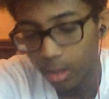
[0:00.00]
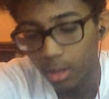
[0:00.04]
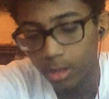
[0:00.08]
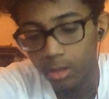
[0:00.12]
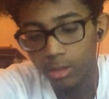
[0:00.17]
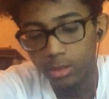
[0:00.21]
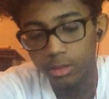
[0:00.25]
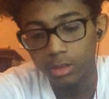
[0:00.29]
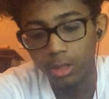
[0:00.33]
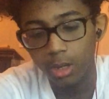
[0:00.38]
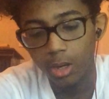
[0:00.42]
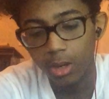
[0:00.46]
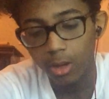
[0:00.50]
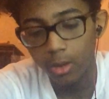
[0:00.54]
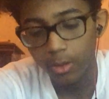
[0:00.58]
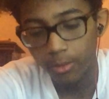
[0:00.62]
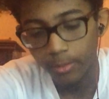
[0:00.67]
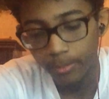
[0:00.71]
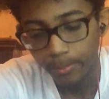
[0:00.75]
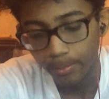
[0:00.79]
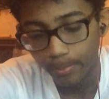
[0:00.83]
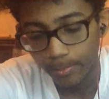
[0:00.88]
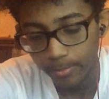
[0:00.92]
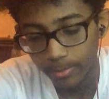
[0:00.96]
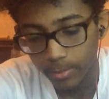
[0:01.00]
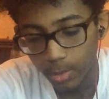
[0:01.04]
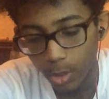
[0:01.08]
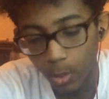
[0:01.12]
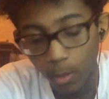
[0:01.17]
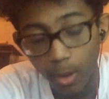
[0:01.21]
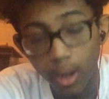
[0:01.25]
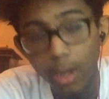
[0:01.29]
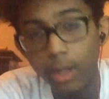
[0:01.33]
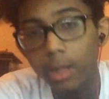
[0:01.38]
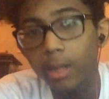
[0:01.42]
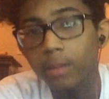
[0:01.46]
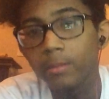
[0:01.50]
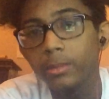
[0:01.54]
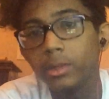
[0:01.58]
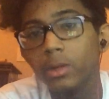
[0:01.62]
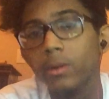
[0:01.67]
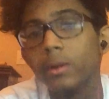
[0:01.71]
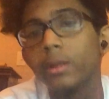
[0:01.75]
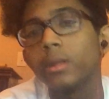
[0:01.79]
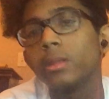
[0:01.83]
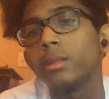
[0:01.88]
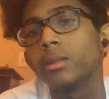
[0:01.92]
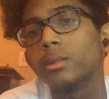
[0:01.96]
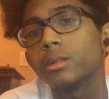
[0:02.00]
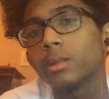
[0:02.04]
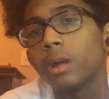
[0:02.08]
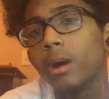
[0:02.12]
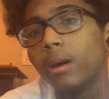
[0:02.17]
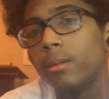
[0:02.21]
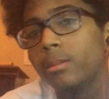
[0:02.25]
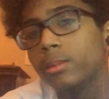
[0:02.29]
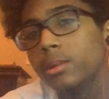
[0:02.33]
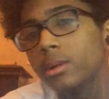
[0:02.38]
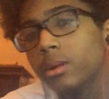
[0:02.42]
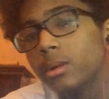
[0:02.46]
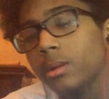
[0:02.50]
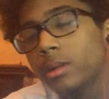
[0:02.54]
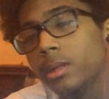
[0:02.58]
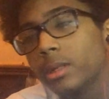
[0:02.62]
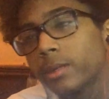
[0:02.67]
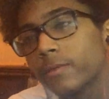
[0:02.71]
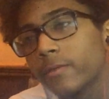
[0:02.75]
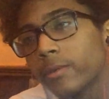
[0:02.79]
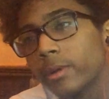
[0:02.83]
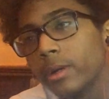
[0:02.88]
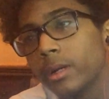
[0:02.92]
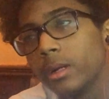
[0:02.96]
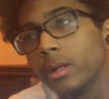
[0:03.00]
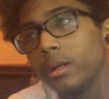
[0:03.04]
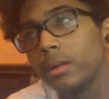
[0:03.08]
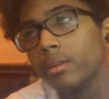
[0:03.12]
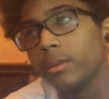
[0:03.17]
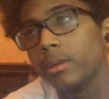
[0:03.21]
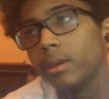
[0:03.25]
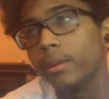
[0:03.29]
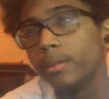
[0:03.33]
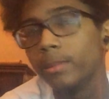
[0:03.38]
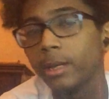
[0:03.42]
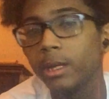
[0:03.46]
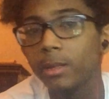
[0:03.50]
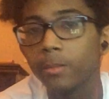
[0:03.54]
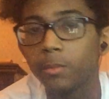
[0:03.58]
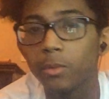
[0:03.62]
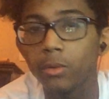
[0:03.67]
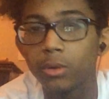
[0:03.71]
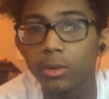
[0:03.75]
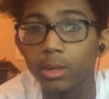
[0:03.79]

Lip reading: So, why I'm doing this? I'm doing this for the people